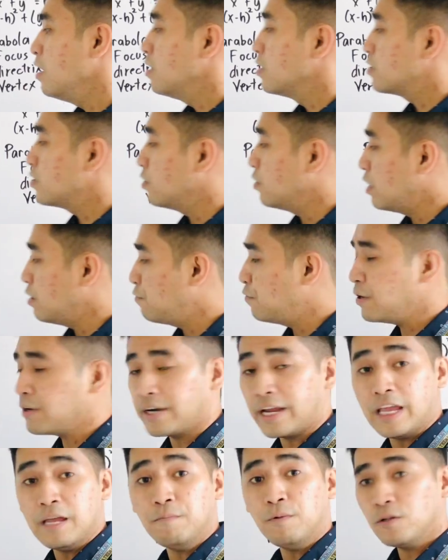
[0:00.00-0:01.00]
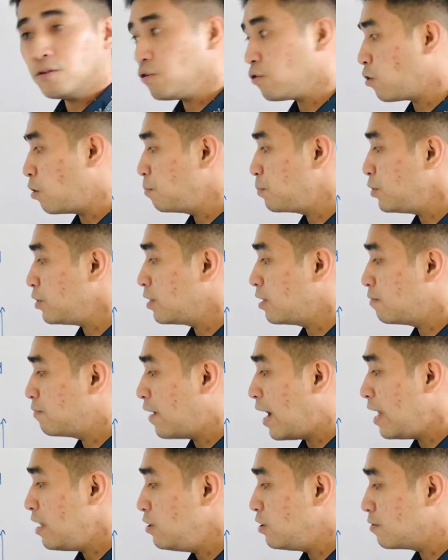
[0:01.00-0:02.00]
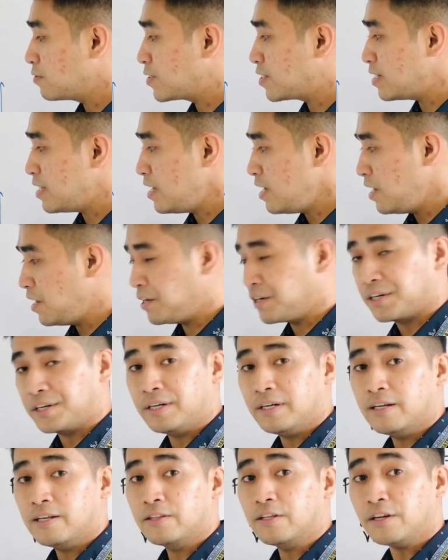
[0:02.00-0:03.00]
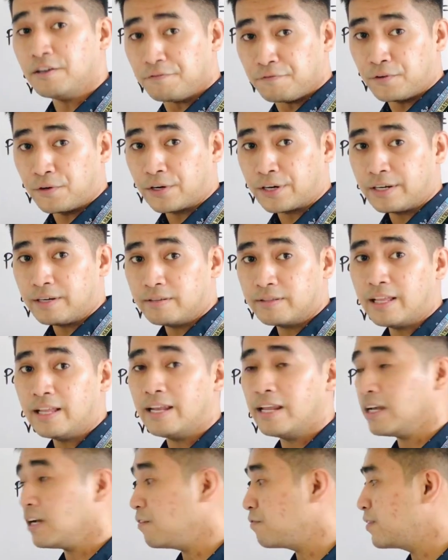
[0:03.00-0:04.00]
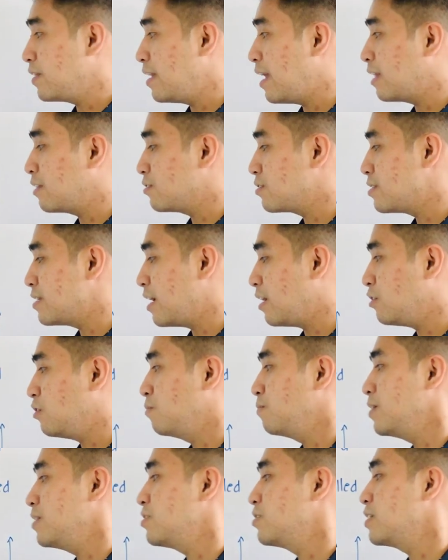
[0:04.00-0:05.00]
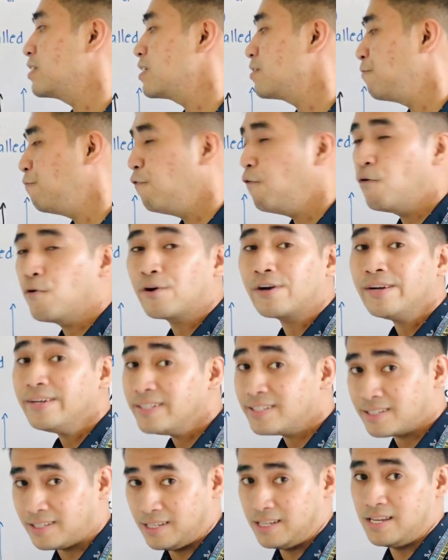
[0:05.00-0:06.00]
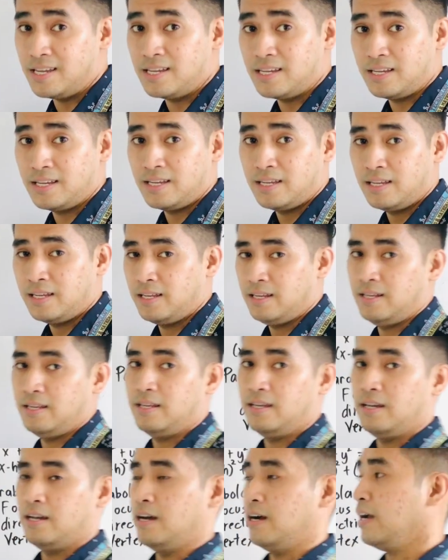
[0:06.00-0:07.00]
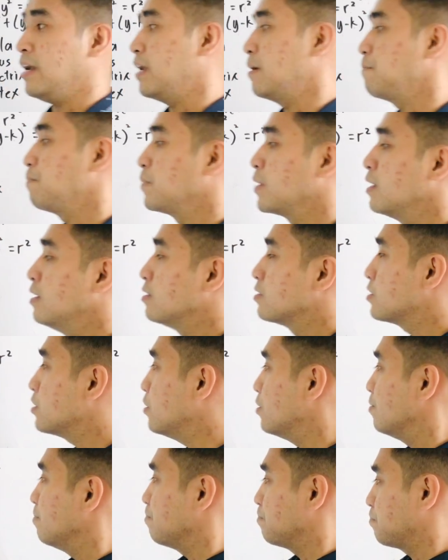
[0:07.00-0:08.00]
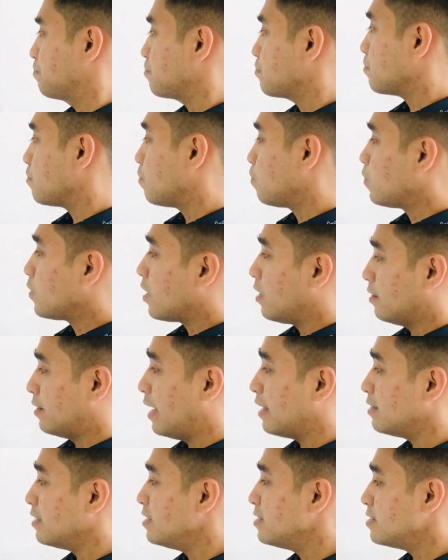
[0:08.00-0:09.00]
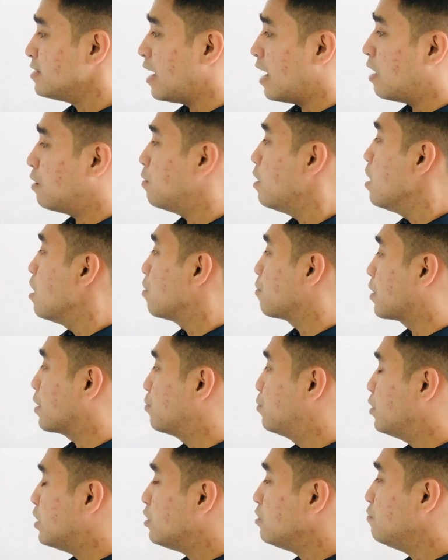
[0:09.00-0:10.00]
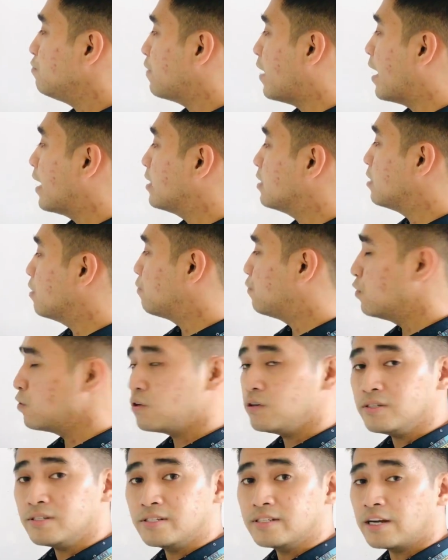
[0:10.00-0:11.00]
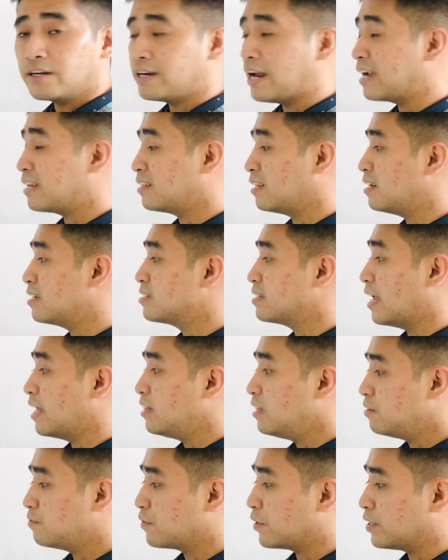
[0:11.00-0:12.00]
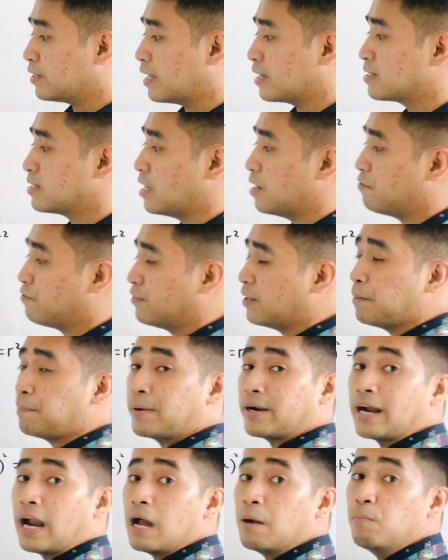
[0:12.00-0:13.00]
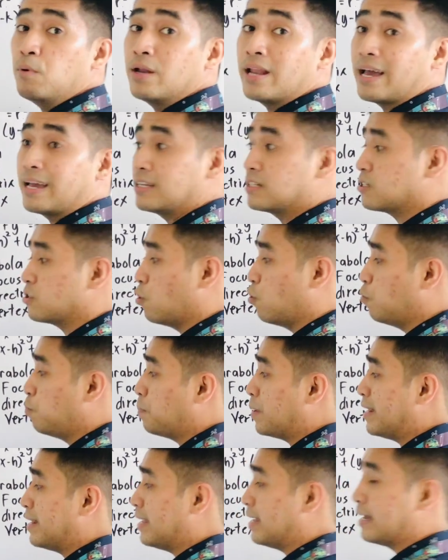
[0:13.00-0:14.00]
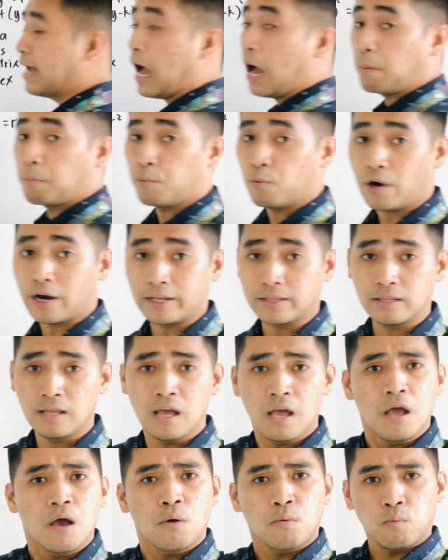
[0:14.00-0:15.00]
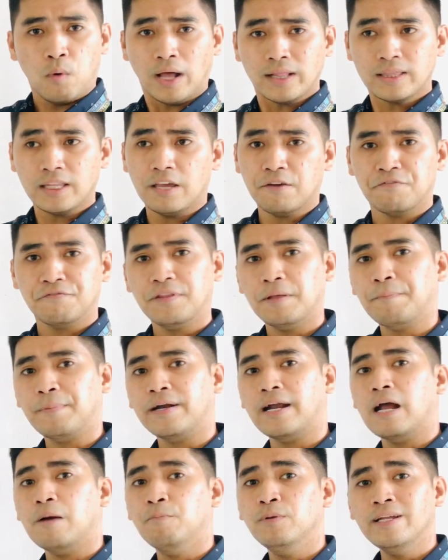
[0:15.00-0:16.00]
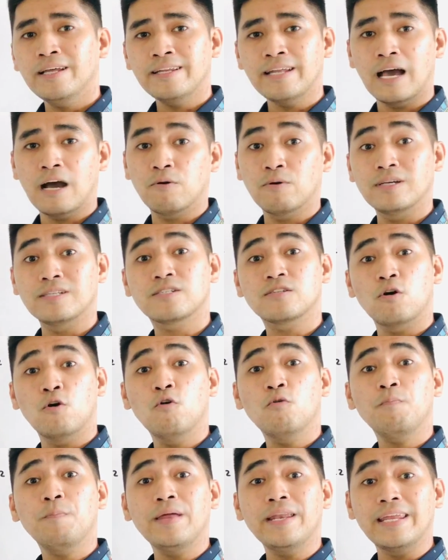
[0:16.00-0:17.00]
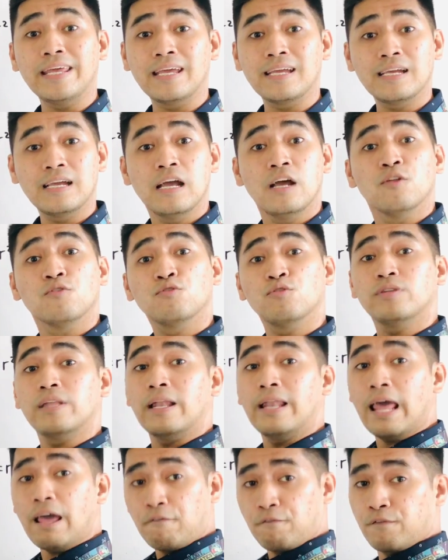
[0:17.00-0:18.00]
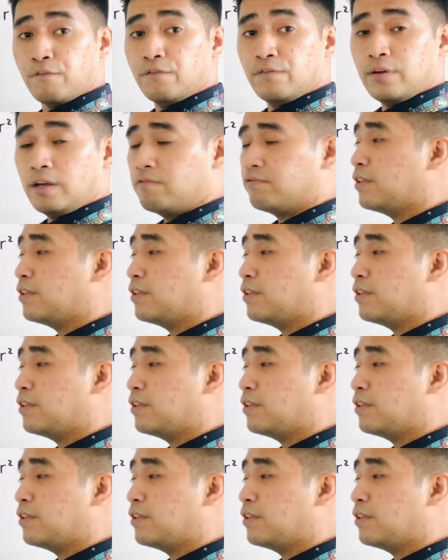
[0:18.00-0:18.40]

So if you're able to compute the value of C here, therefore, the length of the latus rectum is just 4C. Okay, so that is now where we could find the focus, directrix, and the vertex if the parabola is opening upward. What if the parabola now is opening to the left?